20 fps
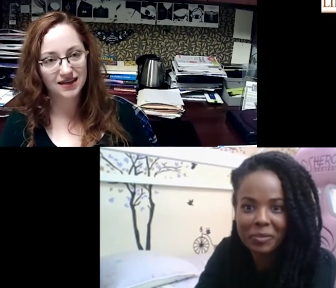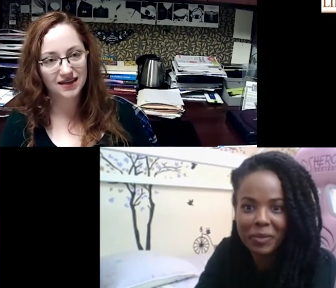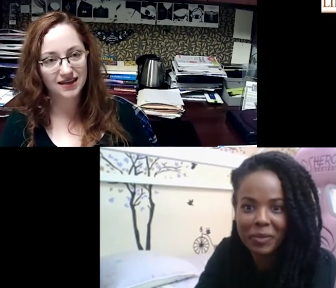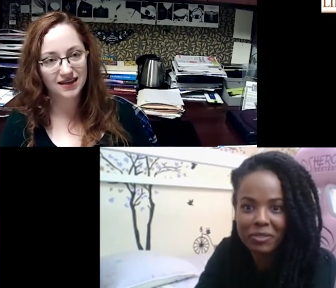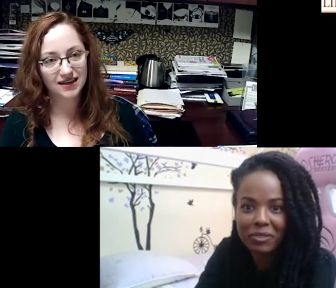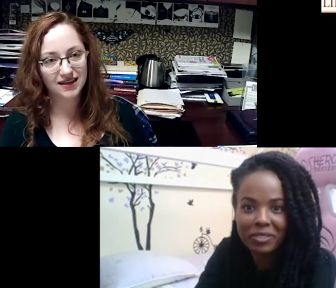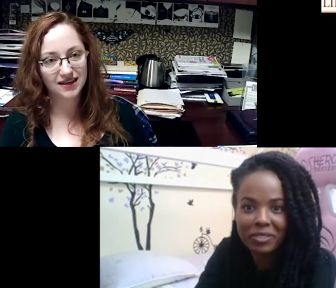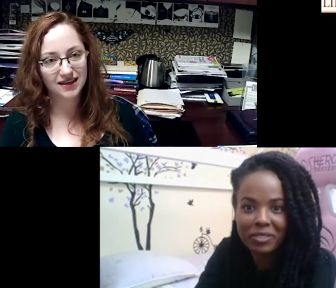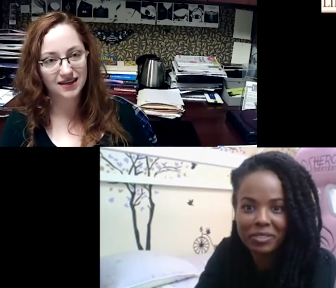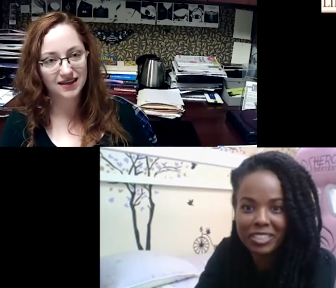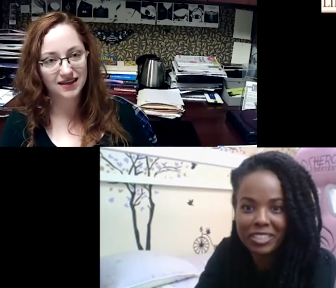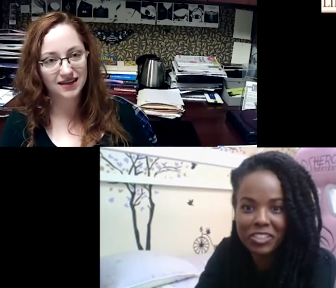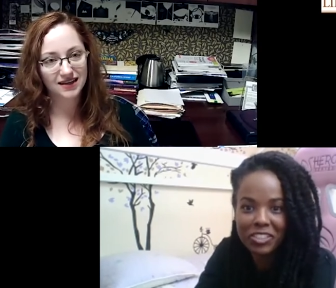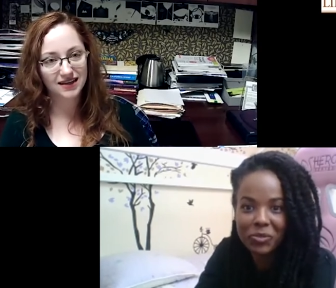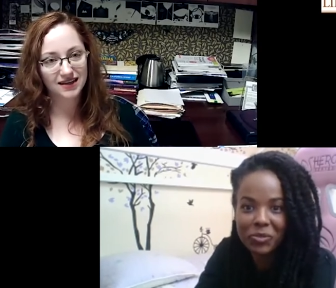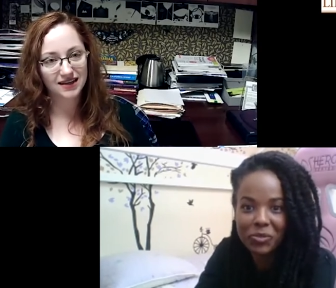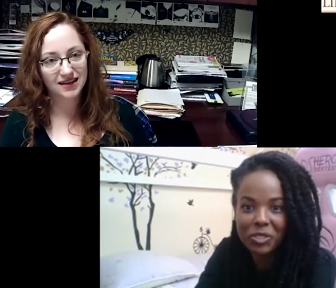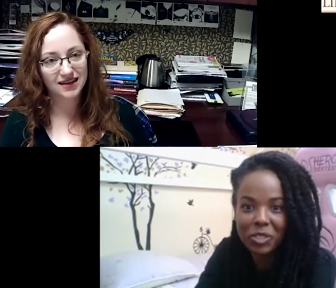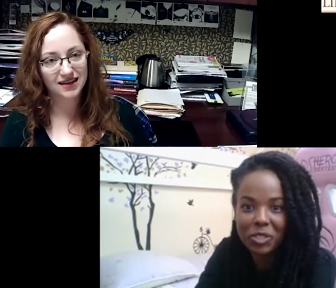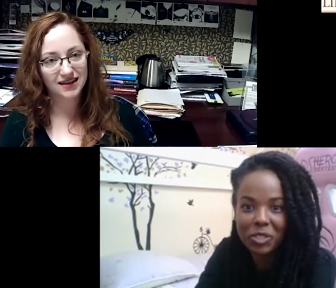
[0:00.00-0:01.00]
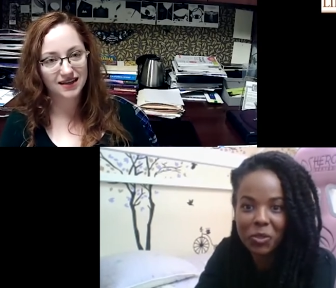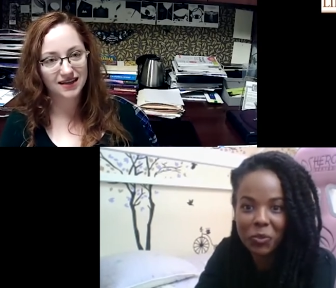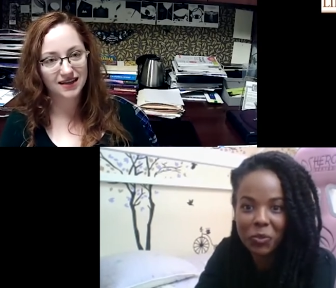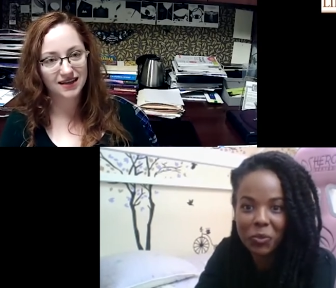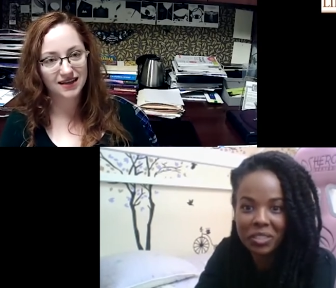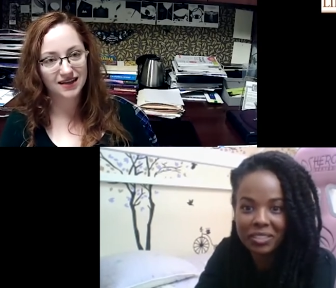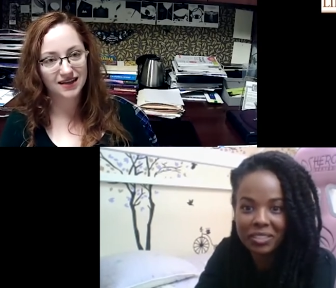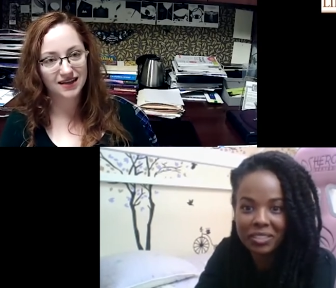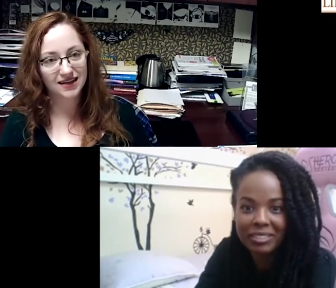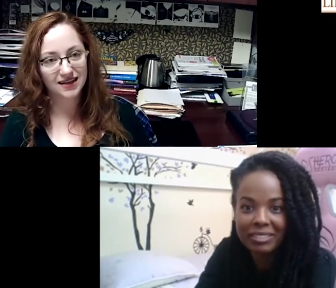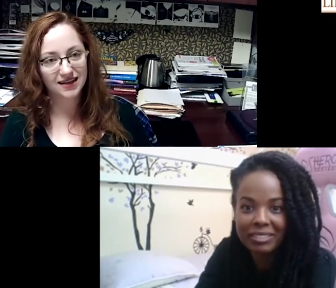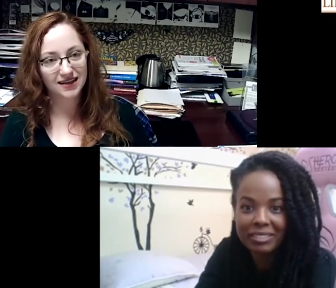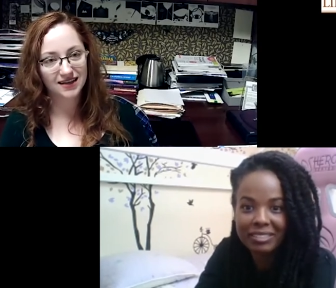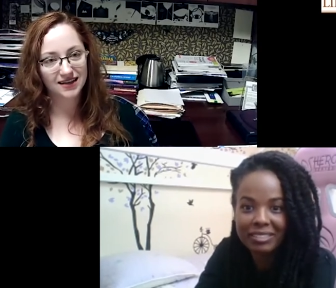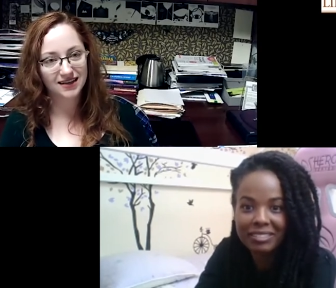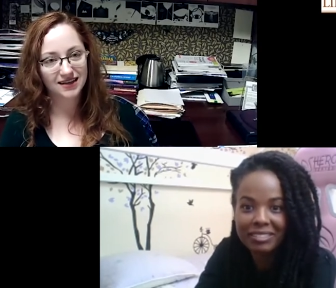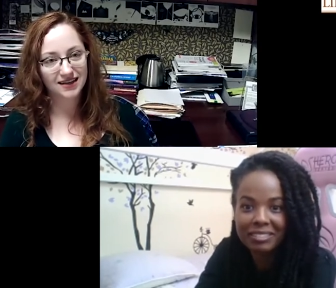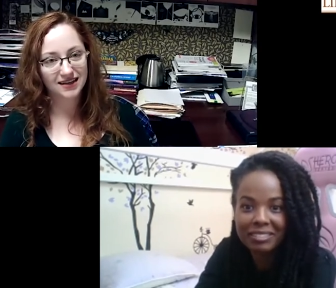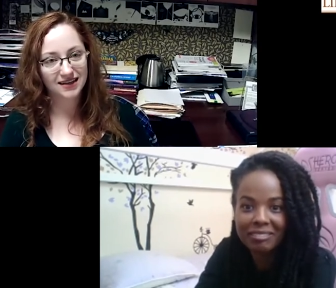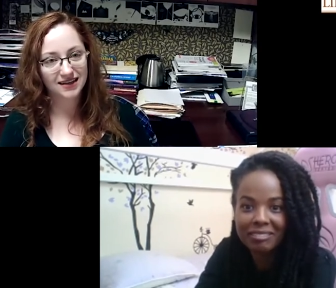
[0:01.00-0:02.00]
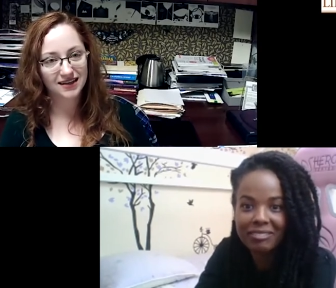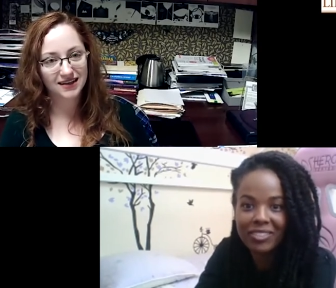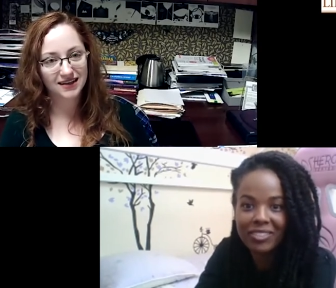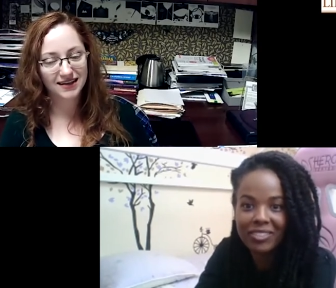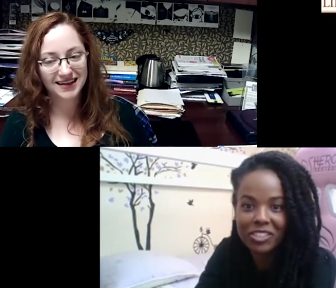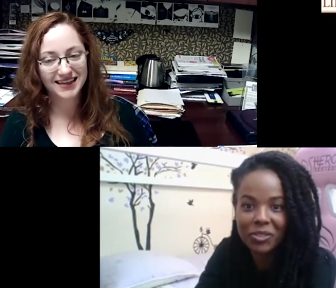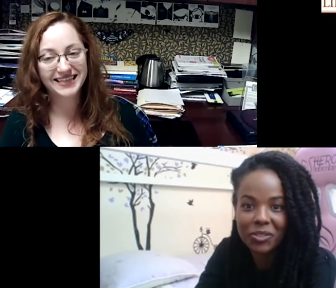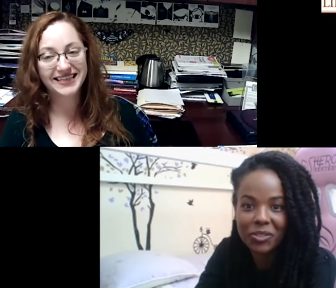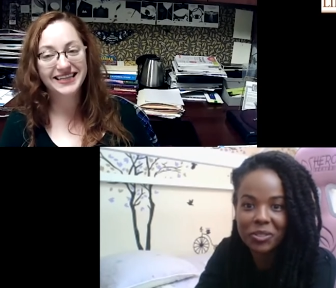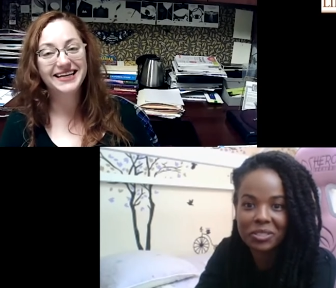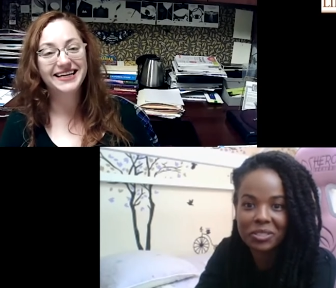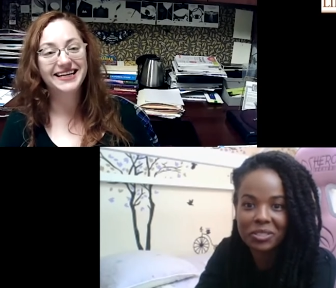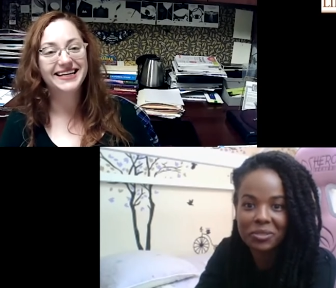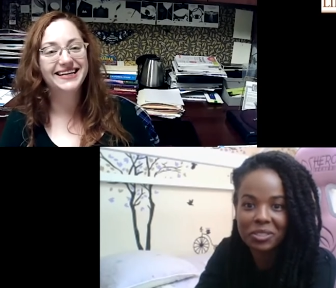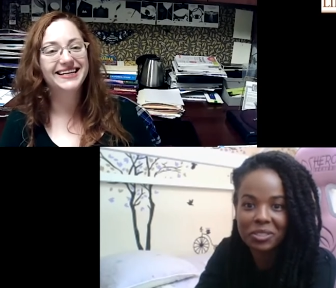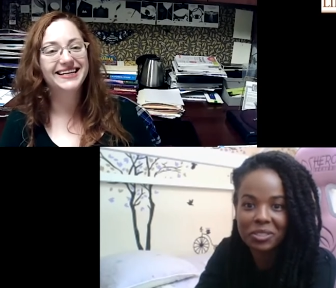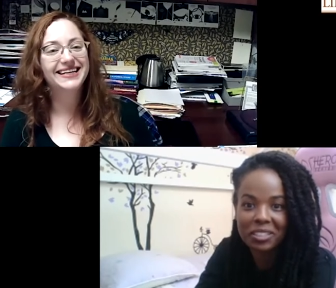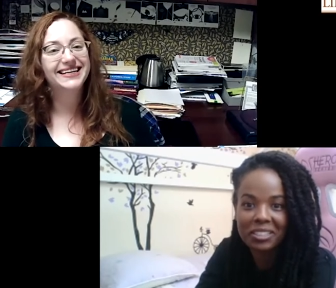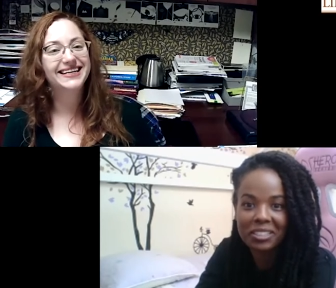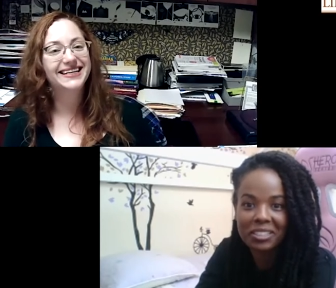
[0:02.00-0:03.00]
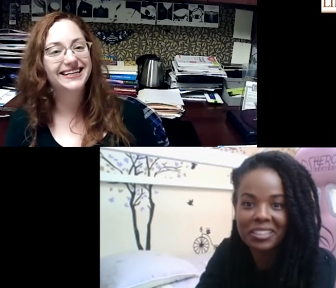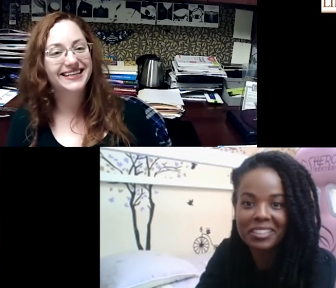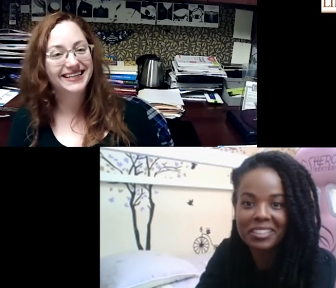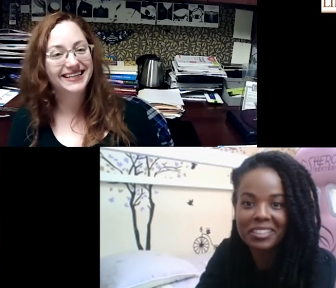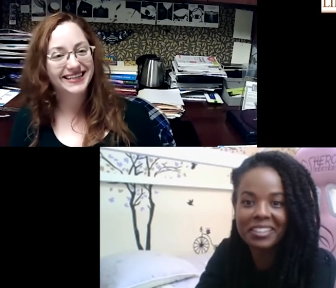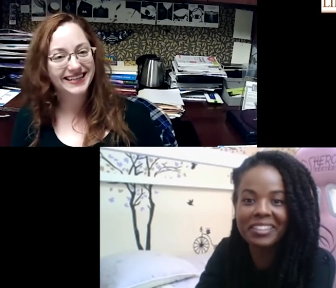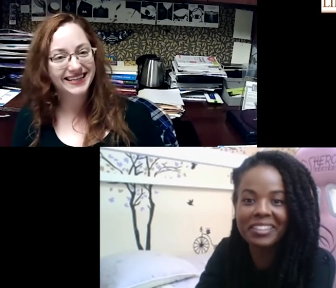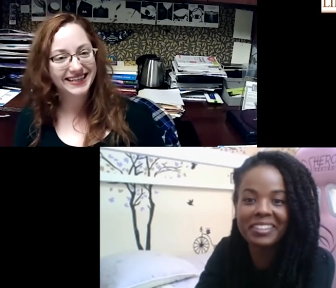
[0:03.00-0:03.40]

Speaker 1: I don't even think she would know what it is. I showed it to her.